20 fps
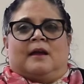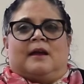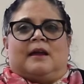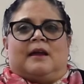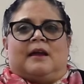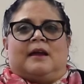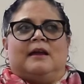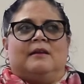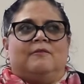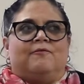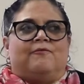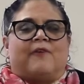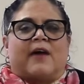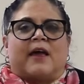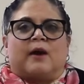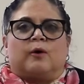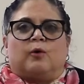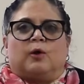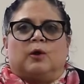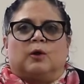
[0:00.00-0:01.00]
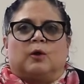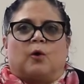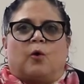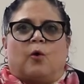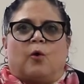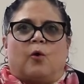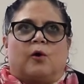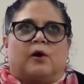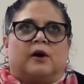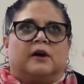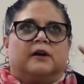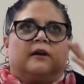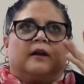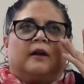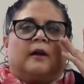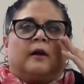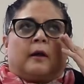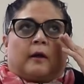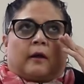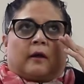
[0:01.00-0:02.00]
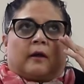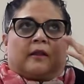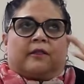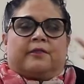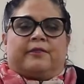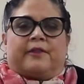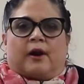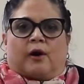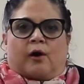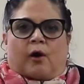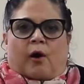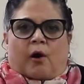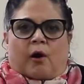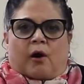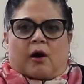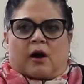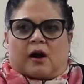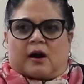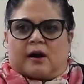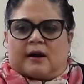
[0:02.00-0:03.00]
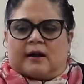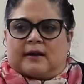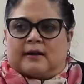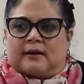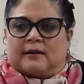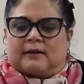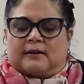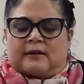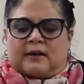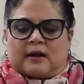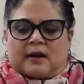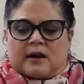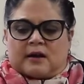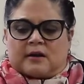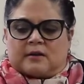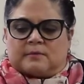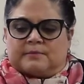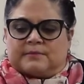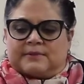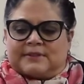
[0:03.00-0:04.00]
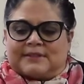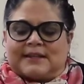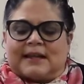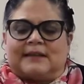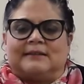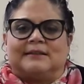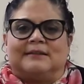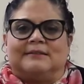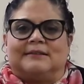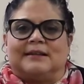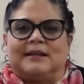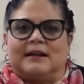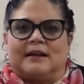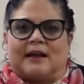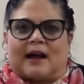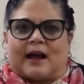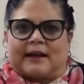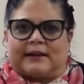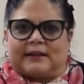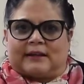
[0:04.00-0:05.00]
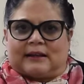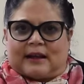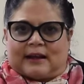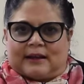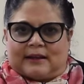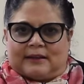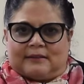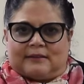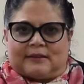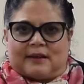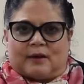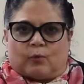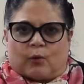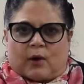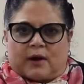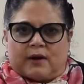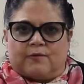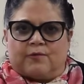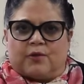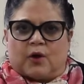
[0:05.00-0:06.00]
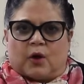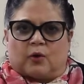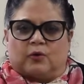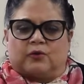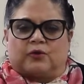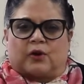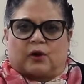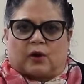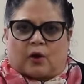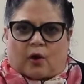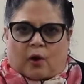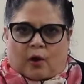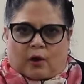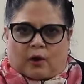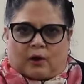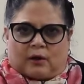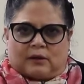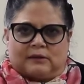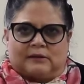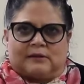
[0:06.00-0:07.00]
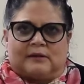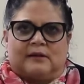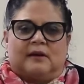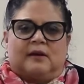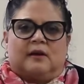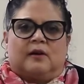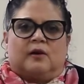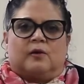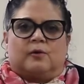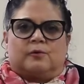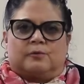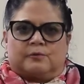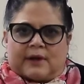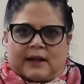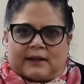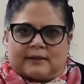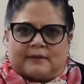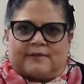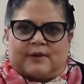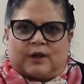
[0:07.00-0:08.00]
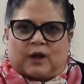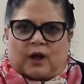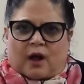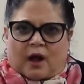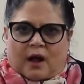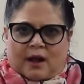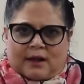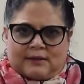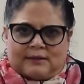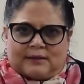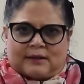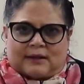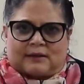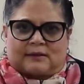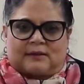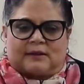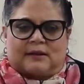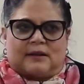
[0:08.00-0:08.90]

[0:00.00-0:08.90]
In federal court, there are sentencing guidelines, and one of those are called relevant conduct.